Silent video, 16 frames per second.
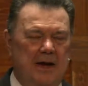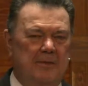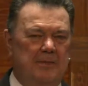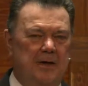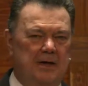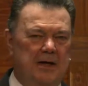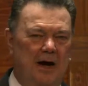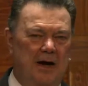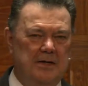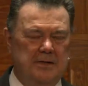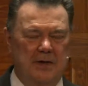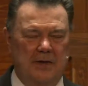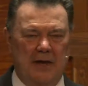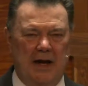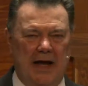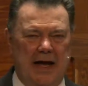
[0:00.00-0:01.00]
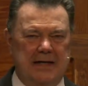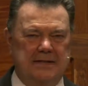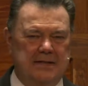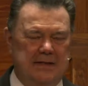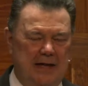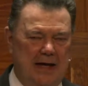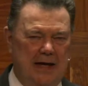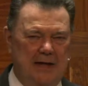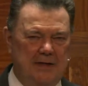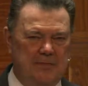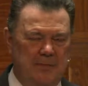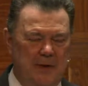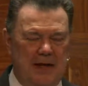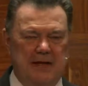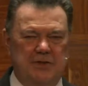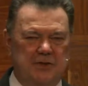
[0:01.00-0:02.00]
because in the last days
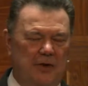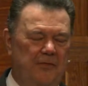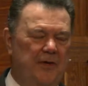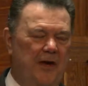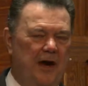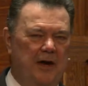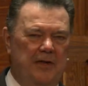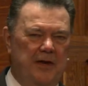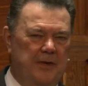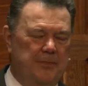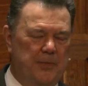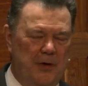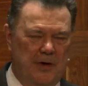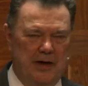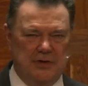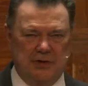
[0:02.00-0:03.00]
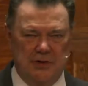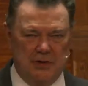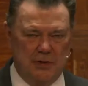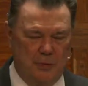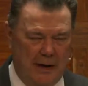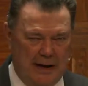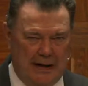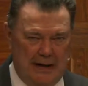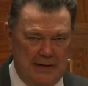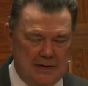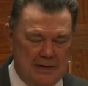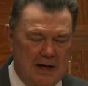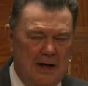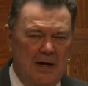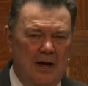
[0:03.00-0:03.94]
many shall follow their pernicious ways